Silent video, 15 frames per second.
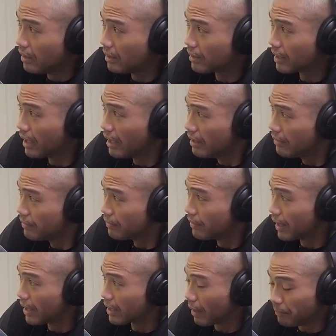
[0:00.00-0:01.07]
kind of
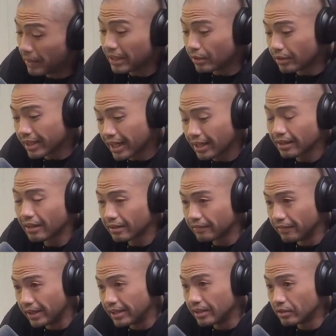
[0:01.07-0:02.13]
like, I've been looking at a lot of
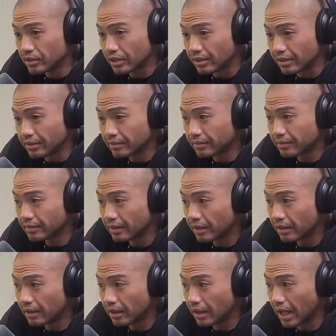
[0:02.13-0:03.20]
videos on
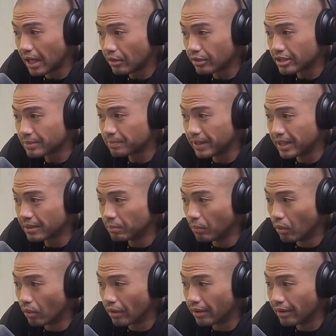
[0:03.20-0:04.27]
how to speak
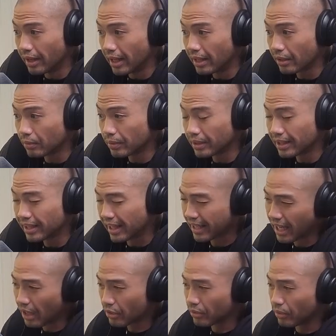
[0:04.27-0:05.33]
more eloquently, like
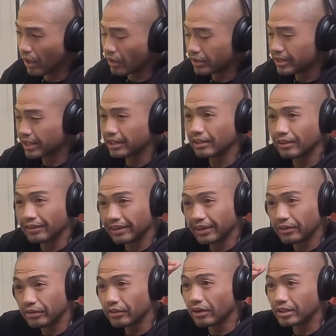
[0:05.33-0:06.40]
how to articulate
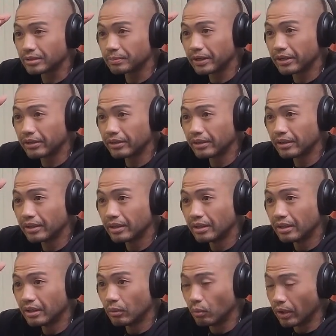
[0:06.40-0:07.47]
your thoughts better,
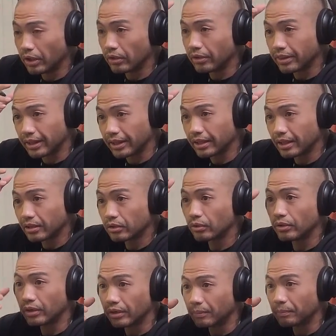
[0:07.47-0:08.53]
what you're thinking through
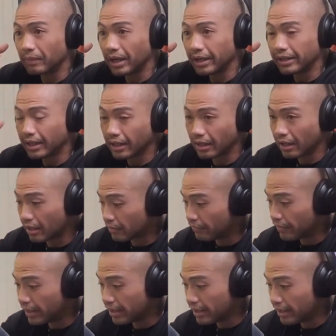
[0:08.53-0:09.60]
your mind, and a lot of
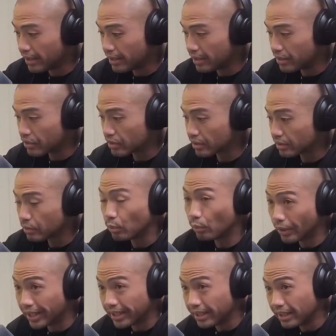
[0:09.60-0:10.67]
it is
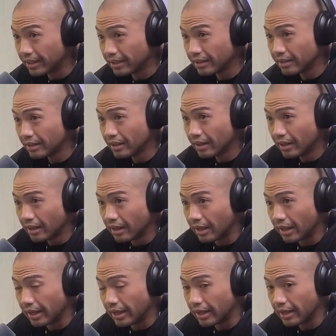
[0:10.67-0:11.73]
reading
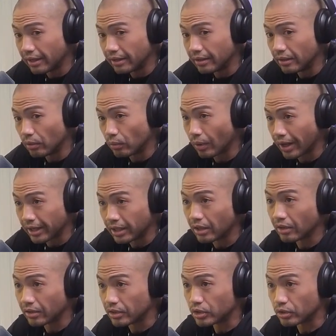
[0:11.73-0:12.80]
and writing
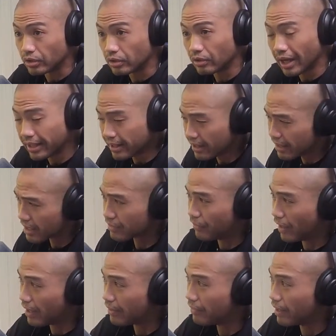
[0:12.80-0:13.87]
on a journal. I think that's
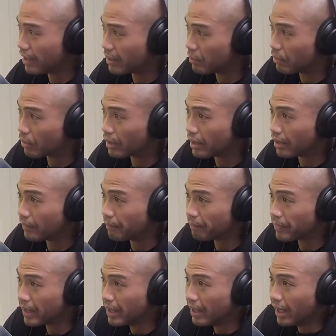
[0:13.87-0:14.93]
very, very important.
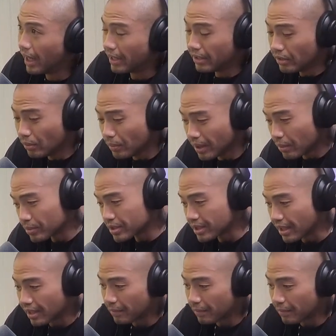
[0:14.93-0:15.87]
And you know what I was thinking